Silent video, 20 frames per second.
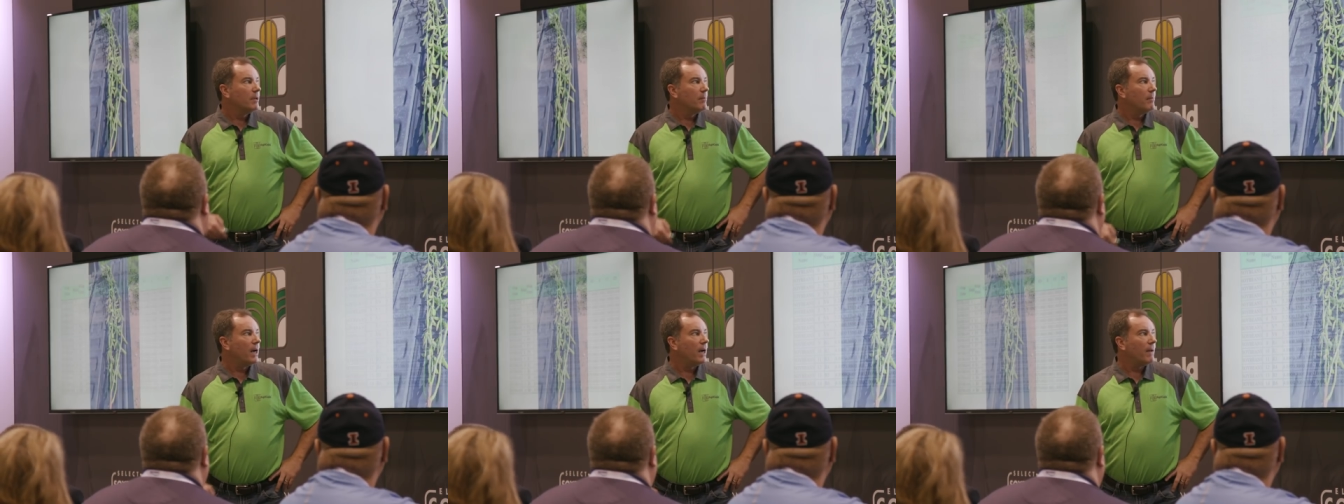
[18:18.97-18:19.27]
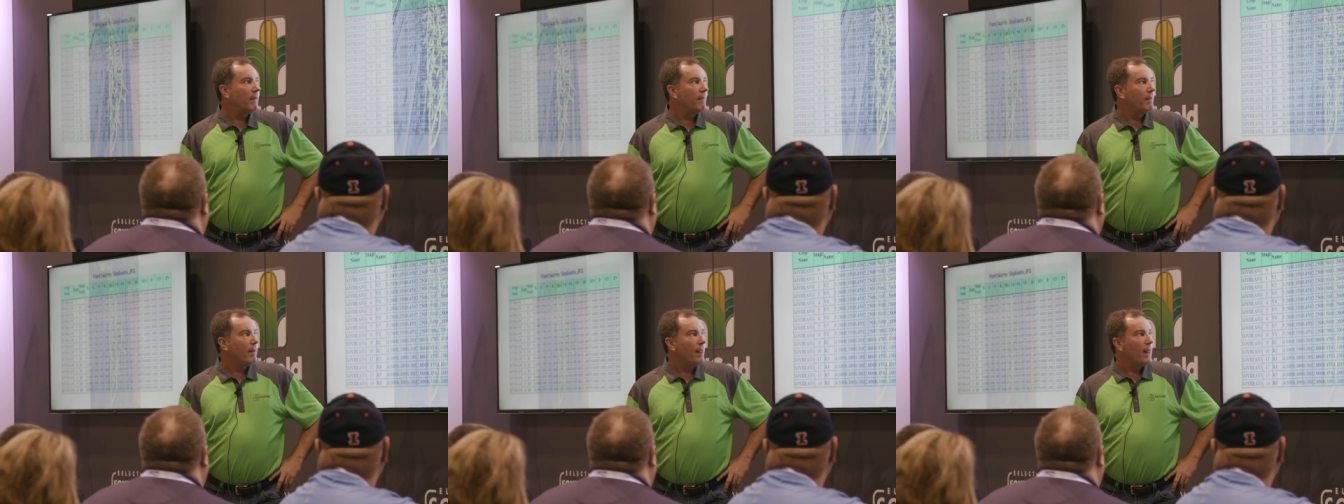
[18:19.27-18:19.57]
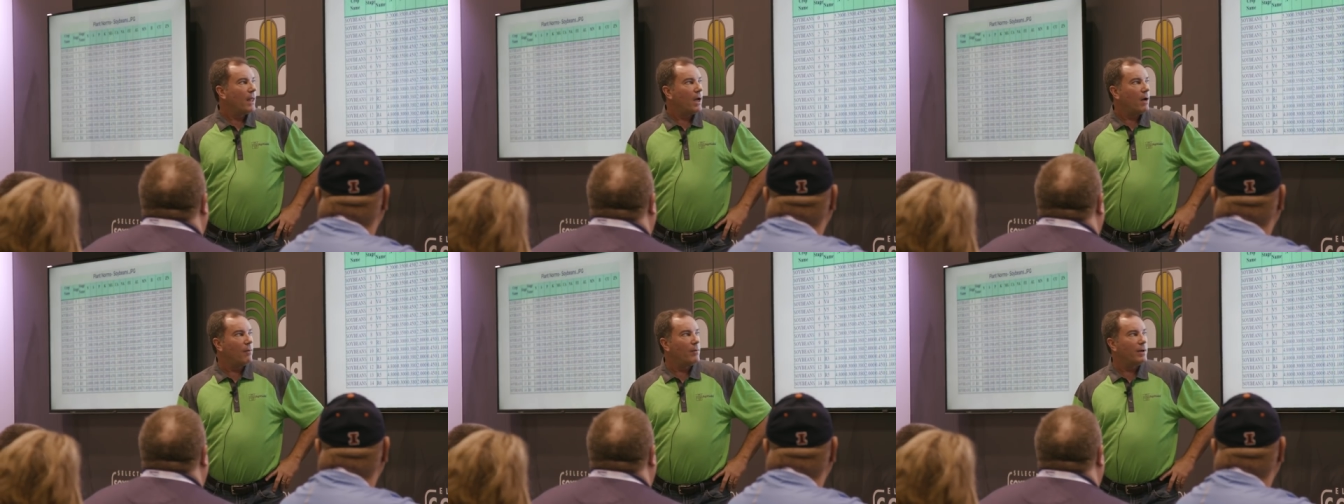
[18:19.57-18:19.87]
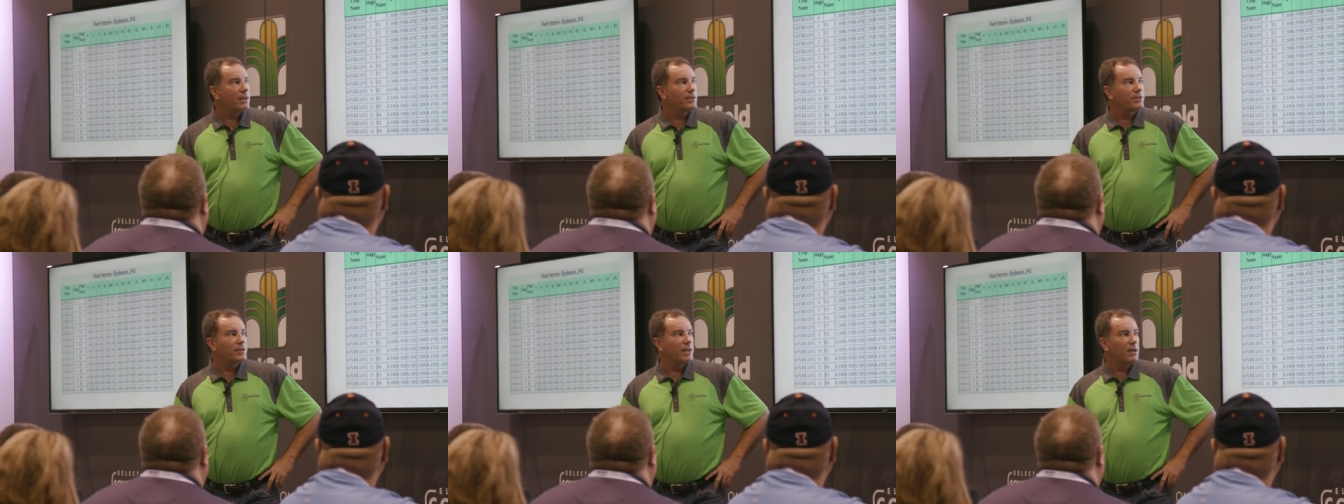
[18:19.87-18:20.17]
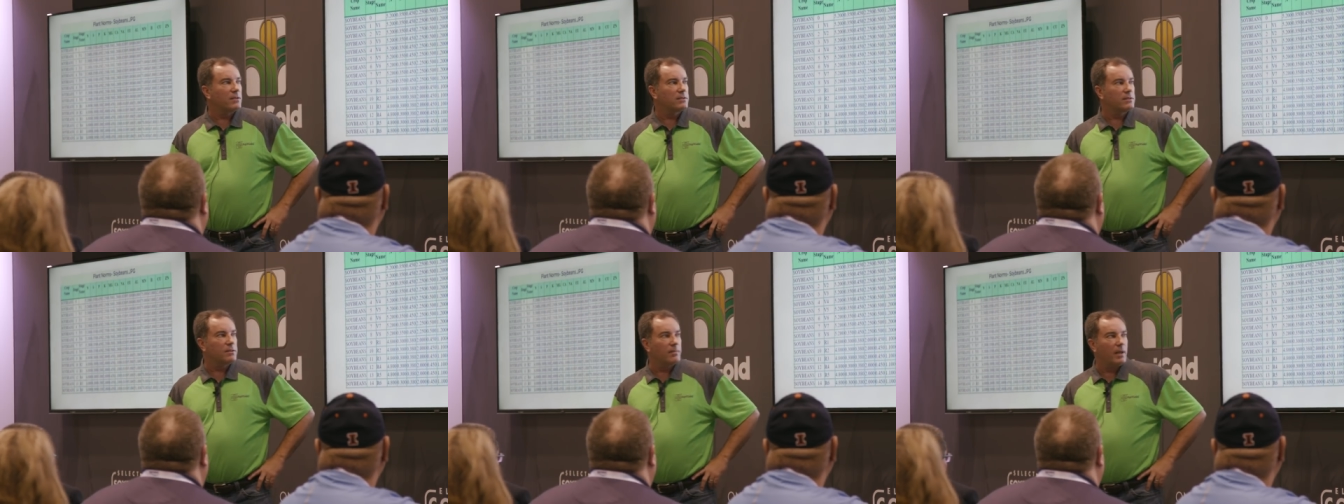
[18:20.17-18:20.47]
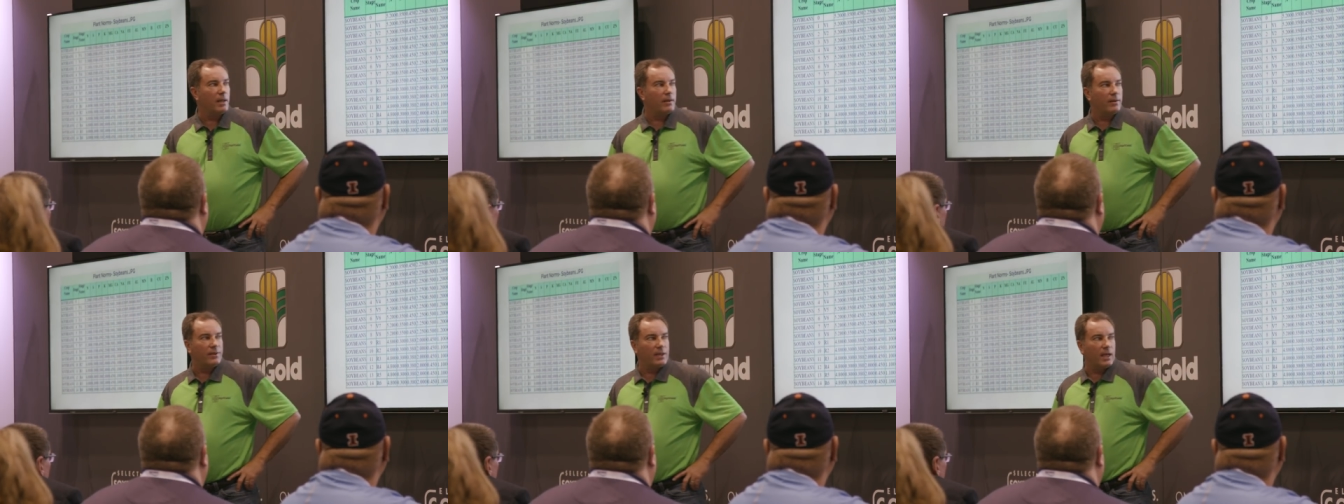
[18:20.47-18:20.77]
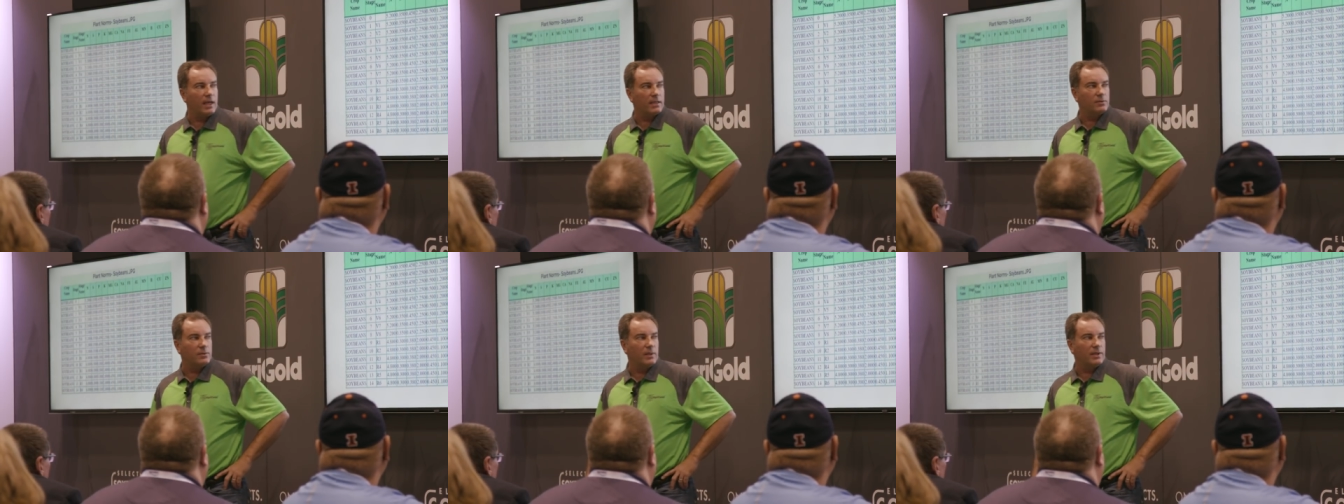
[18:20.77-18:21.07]
But I wanted to share some other
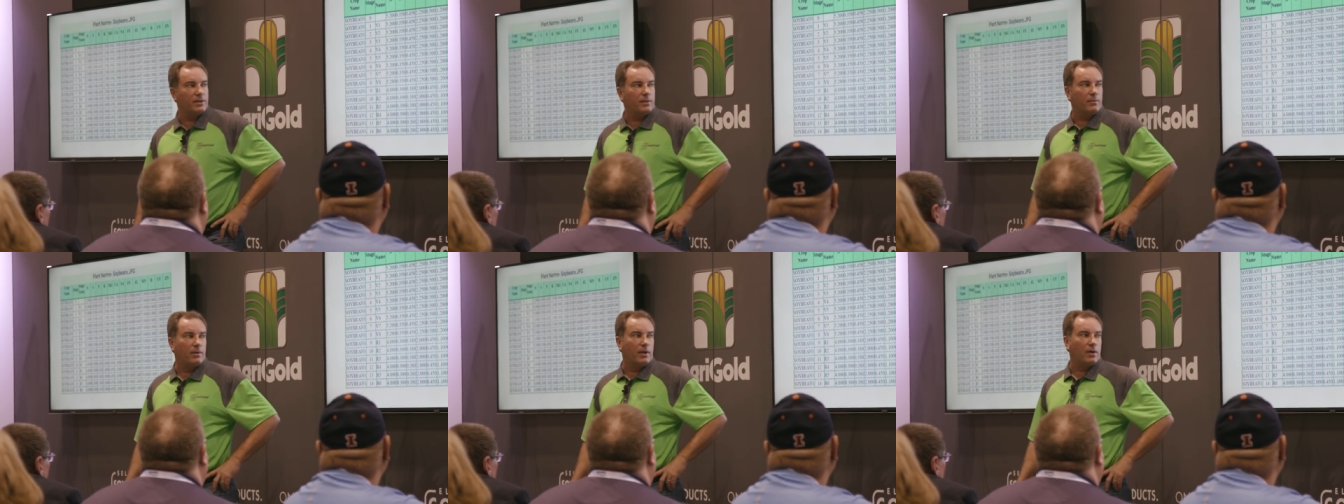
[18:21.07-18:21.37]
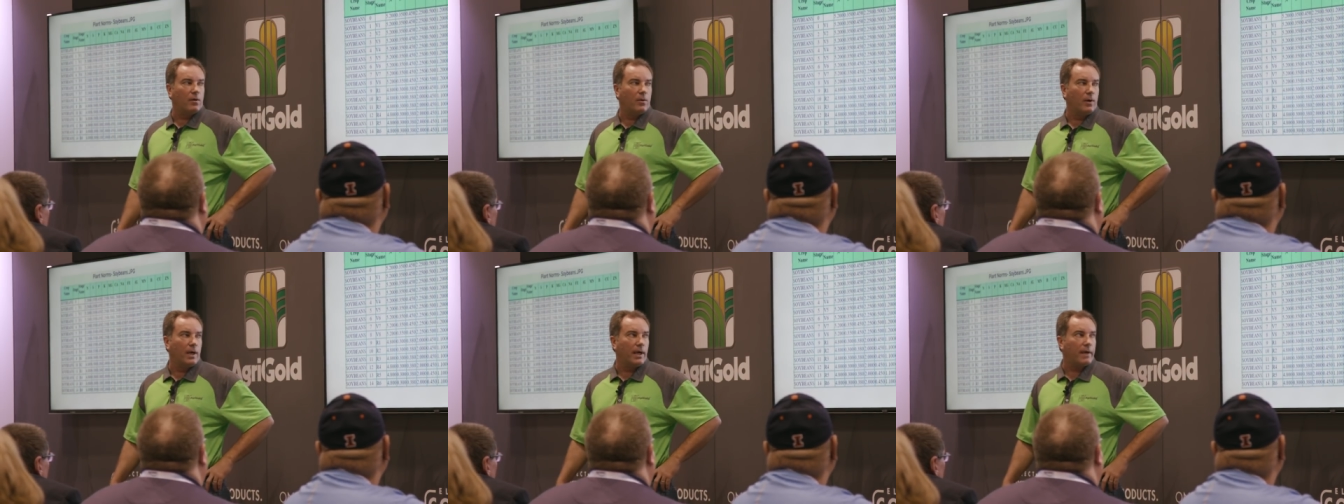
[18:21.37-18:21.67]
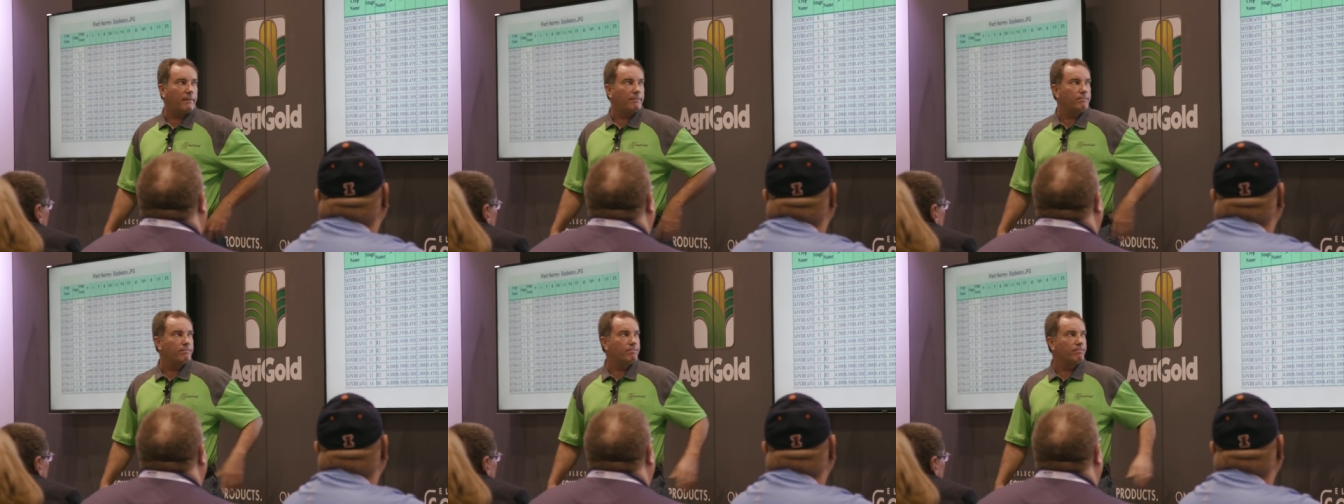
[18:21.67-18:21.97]
things with you real quick.